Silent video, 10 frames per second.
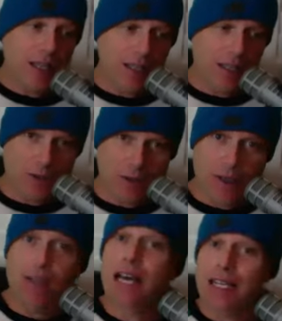And
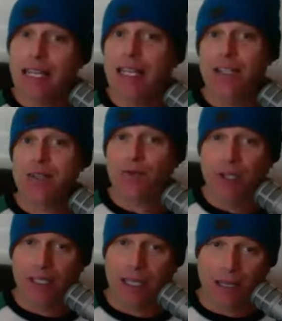that is
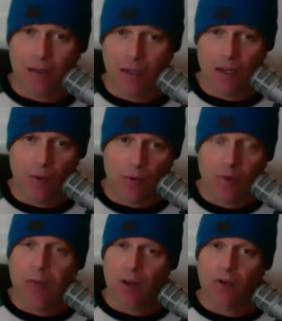really, you know, what
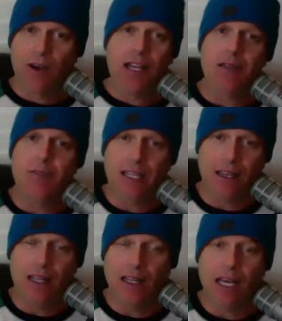people are finding to
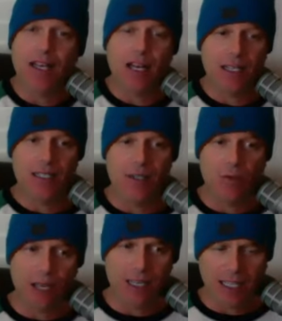be an ideal
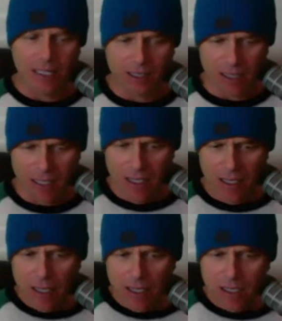way to eat.
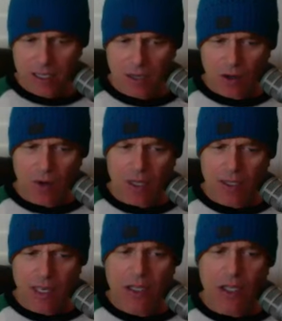So
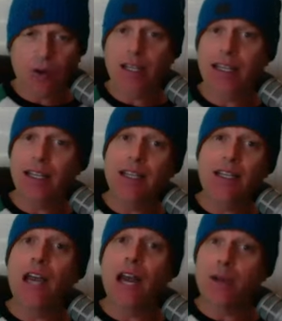you're
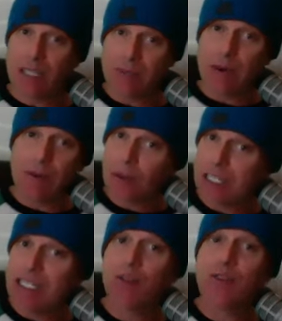eating, and you experiment with
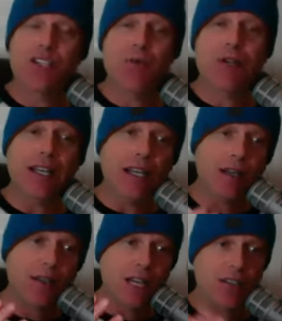these other things. You were eating
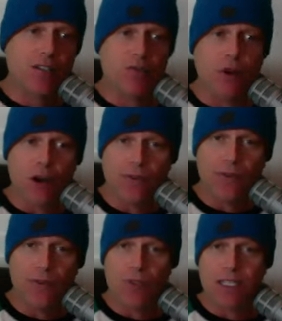lots of raw
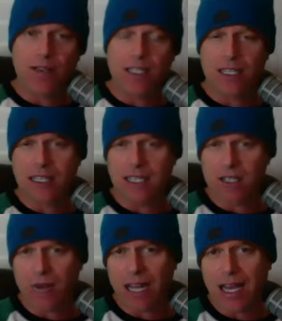foods and things like that.
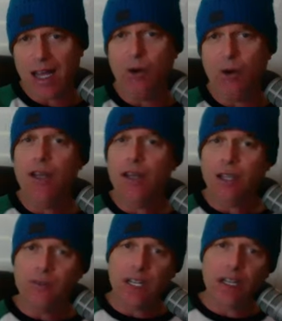So now
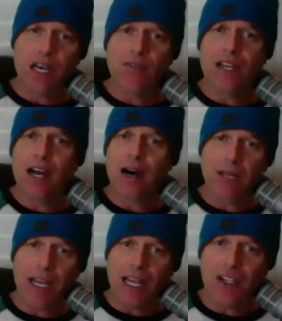you've done kind of a
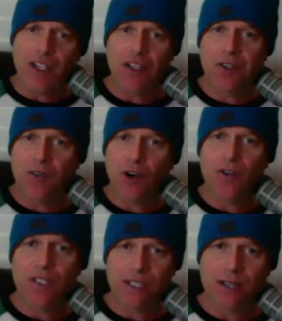combination of all
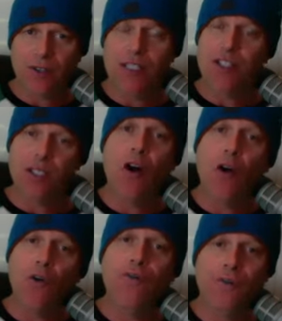these different, just a
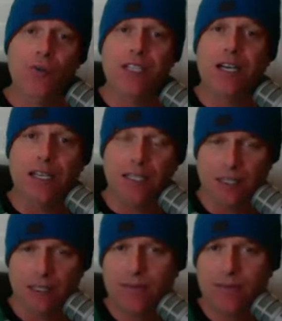whole food diet.